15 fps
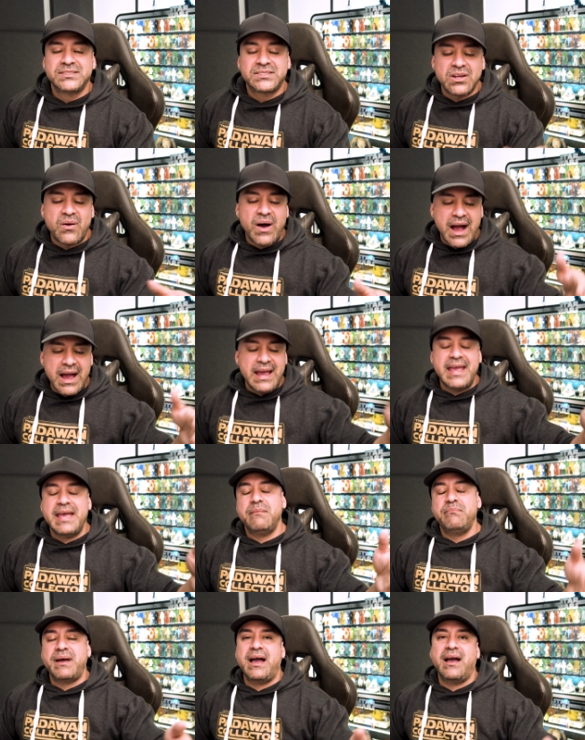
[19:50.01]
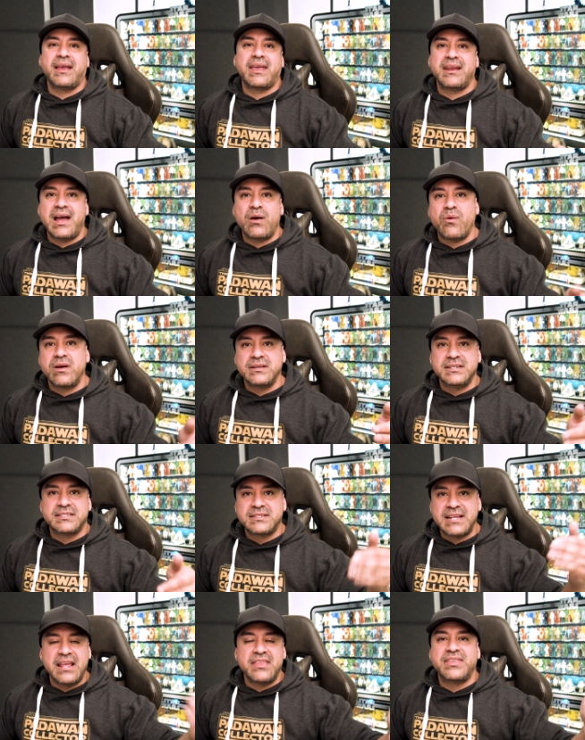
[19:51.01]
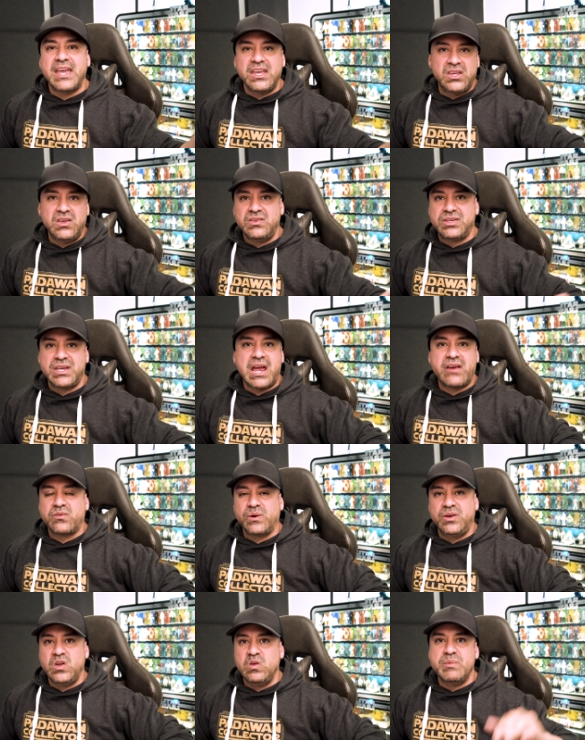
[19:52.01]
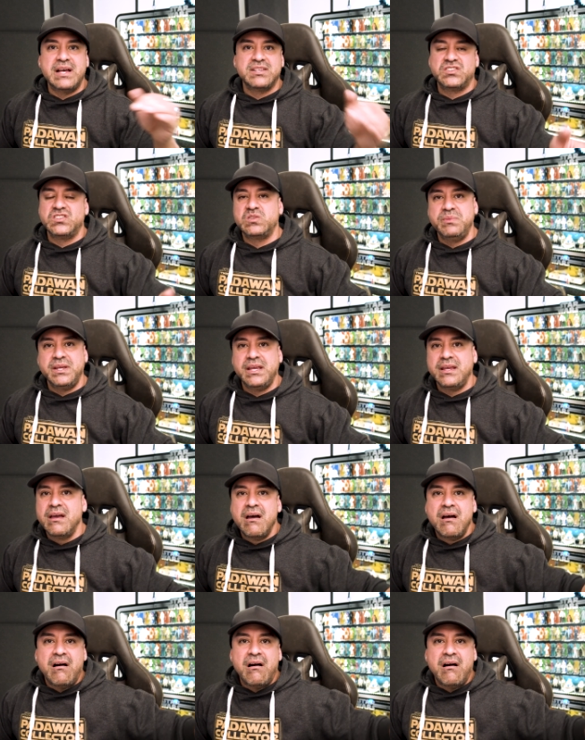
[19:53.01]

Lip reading: So I am back, and I want to just say thank you to everyone who messaged me